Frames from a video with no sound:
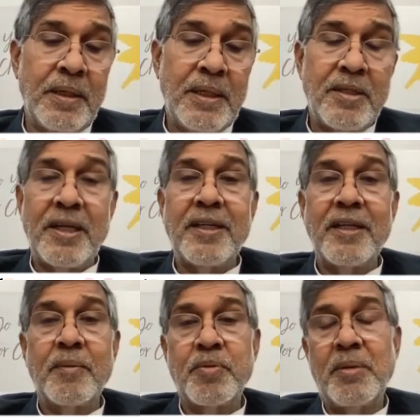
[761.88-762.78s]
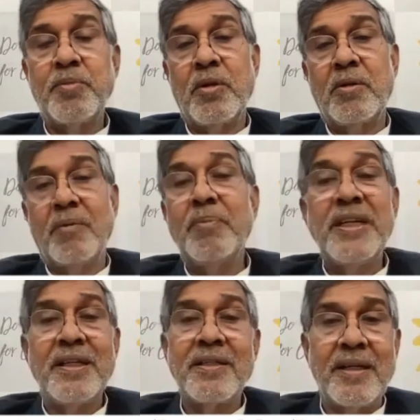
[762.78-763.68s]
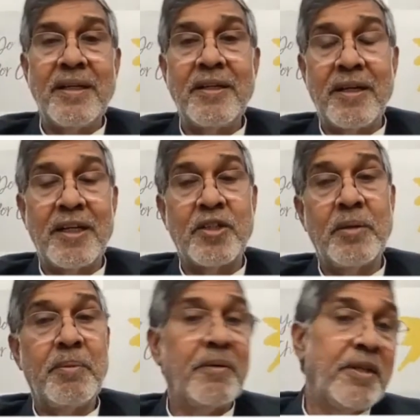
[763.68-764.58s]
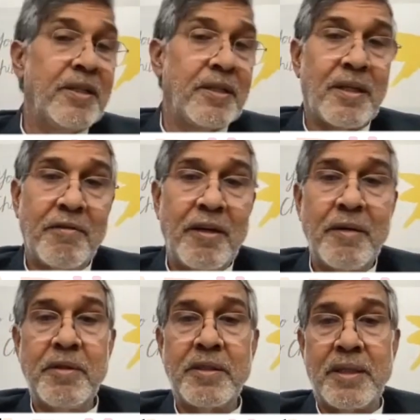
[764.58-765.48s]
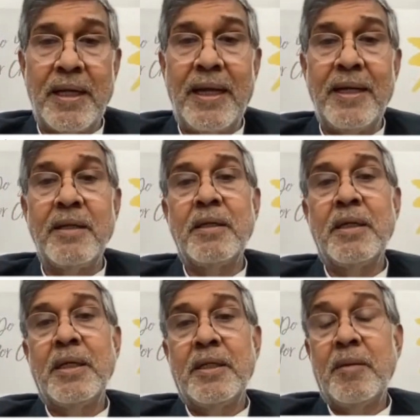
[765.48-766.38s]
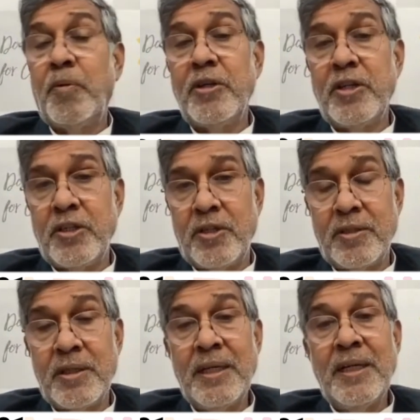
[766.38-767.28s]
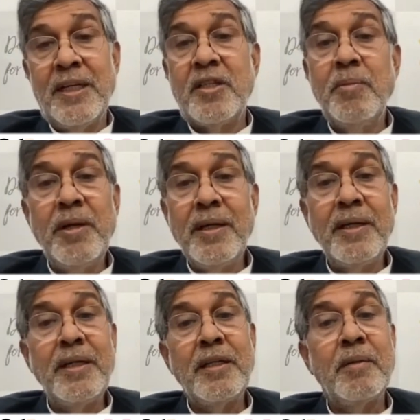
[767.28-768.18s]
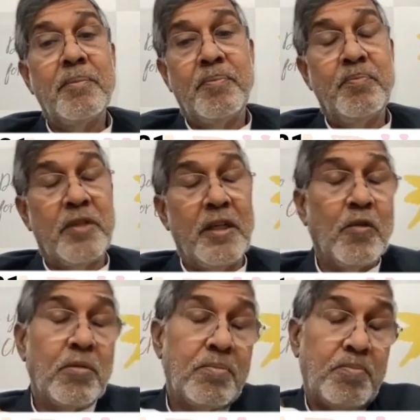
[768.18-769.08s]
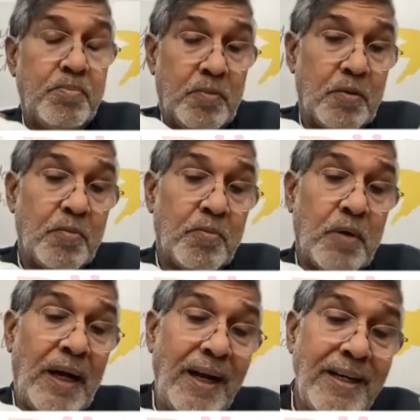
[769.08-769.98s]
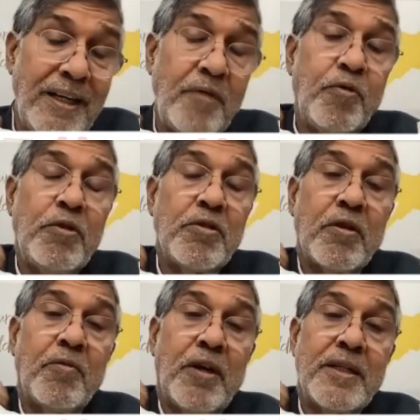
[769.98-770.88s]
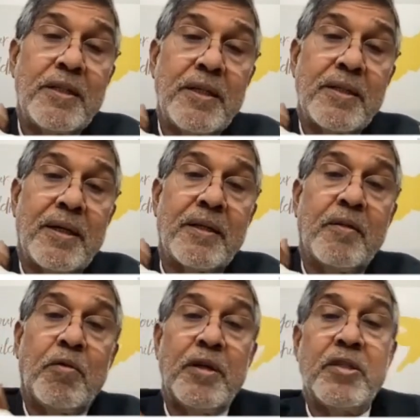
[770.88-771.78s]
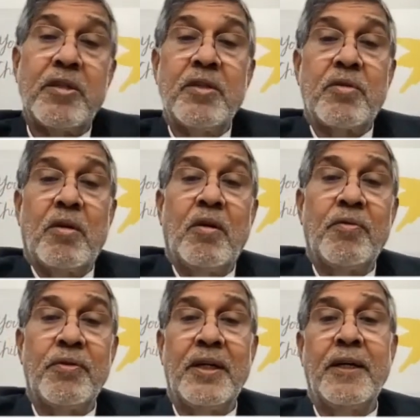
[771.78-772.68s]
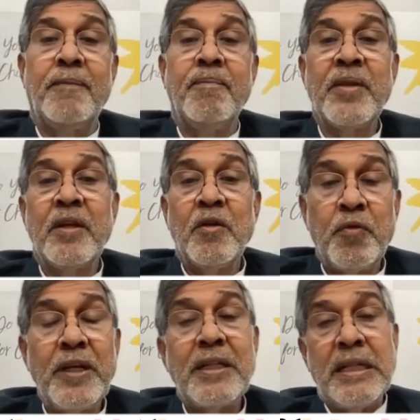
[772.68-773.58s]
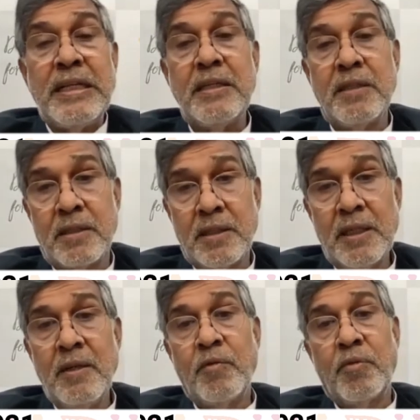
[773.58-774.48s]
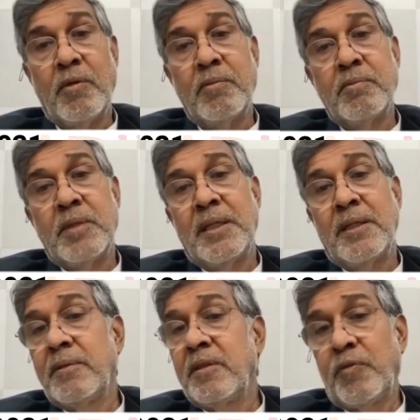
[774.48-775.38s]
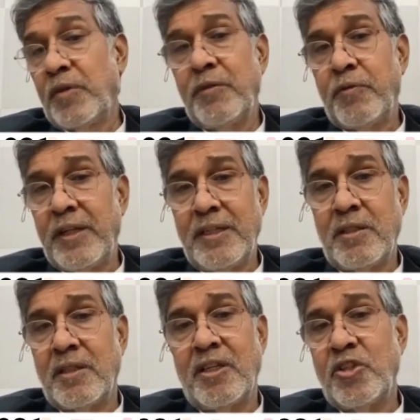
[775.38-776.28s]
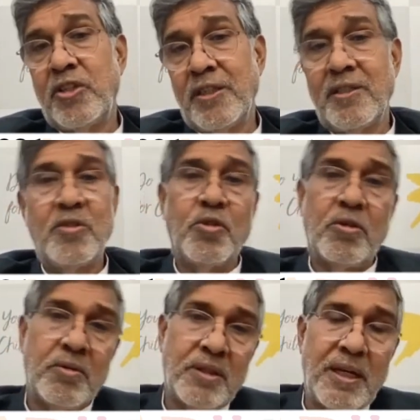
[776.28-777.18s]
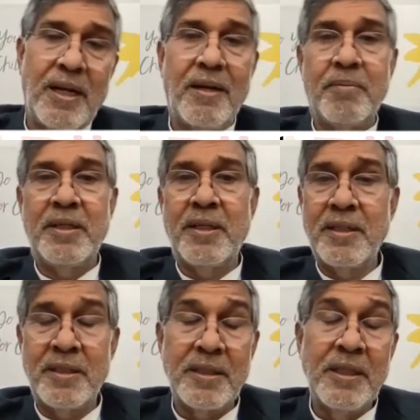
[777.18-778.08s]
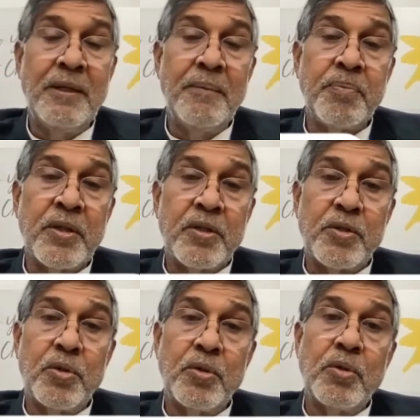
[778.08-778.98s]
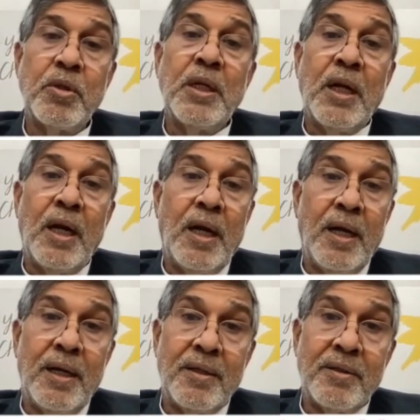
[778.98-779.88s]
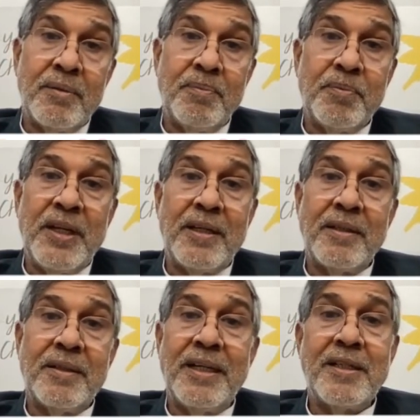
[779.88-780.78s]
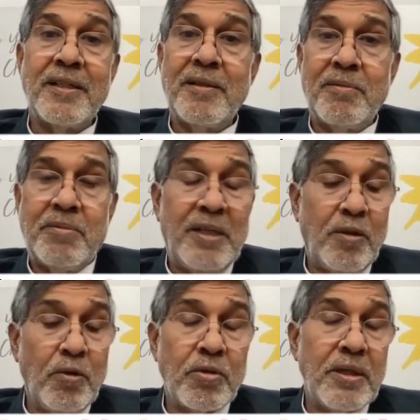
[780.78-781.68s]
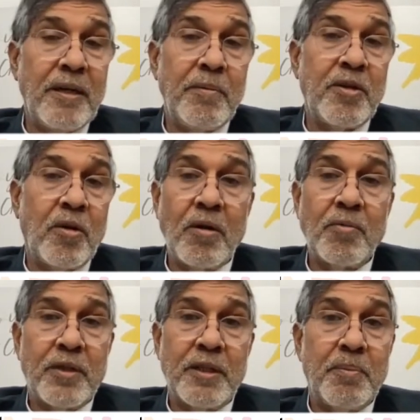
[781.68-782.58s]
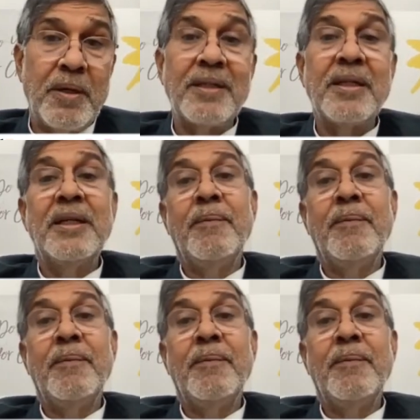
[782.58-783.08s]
setting up some sort of meetings and interaction between the survivors and the politicians. Similarly, the highly influential voices are the voices of faith leaders from different faiths, Christians or Islam and others. So that looks a little bit awkward, but